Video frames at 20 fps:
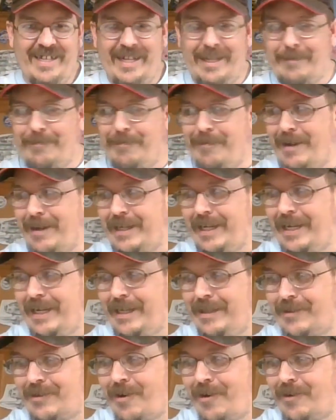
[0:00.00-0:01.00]
It's plugged in
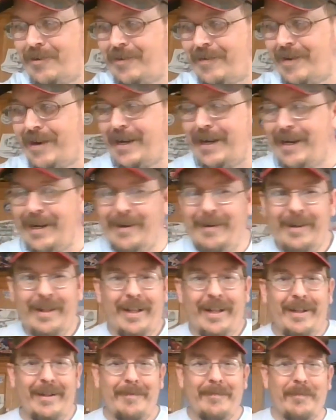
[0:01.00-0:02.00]
and charging right now.
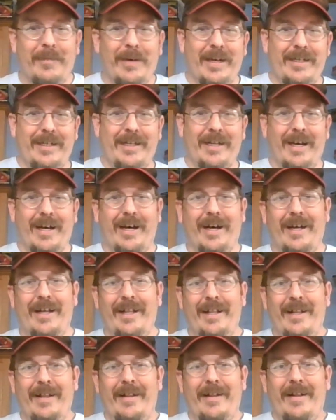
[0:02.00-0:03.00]
But
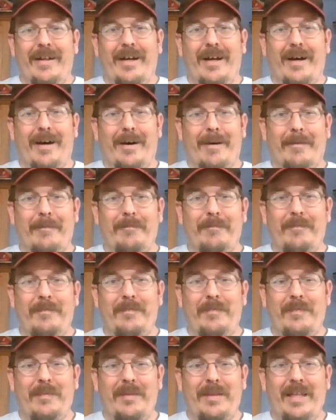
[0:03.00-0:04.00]
um,
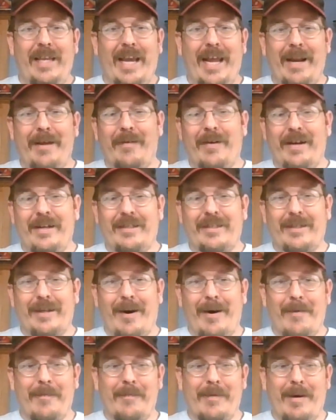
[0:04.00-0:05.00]
anyway,
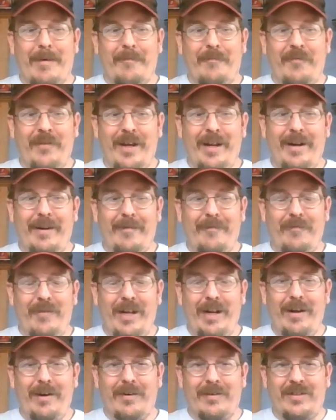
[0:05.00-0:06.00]
so I'm
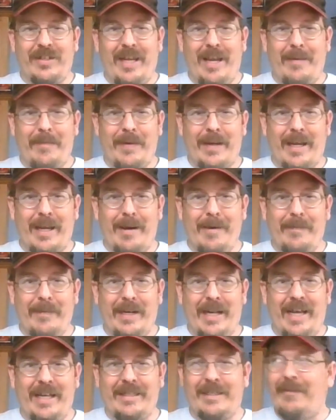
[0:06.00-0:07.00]
videotaping him,
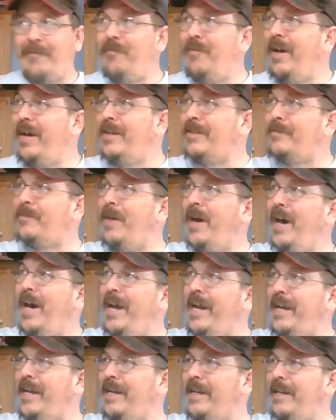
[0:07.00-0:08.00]
and as he flies
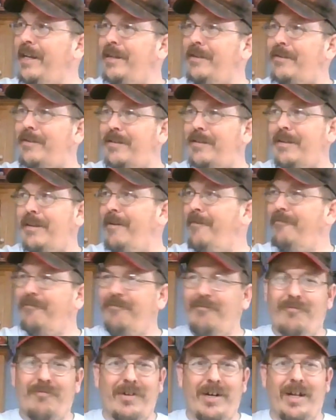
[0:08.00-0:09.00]
by, he does a
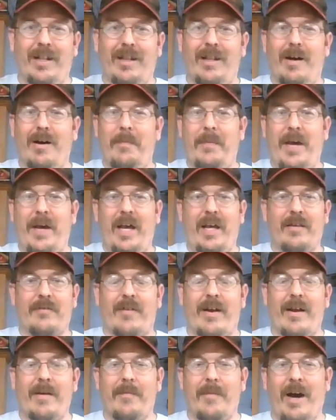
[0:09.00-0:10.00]
real low pass
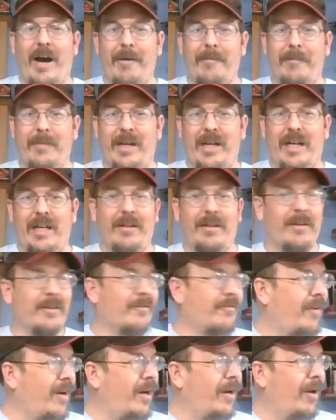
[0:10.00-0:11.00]
right by me, and he
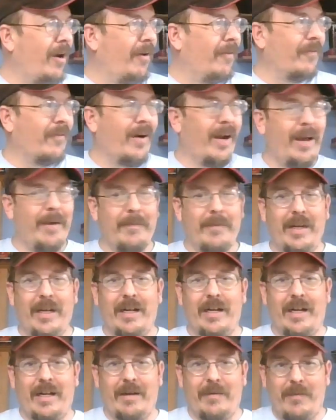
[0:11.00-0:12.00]
looks right over at me,
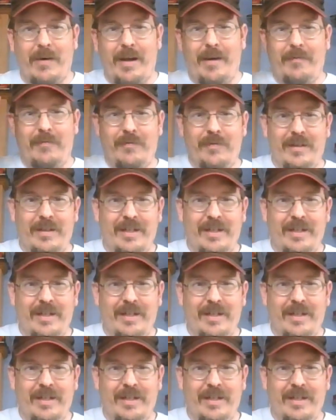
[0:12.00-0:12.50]
and I wave.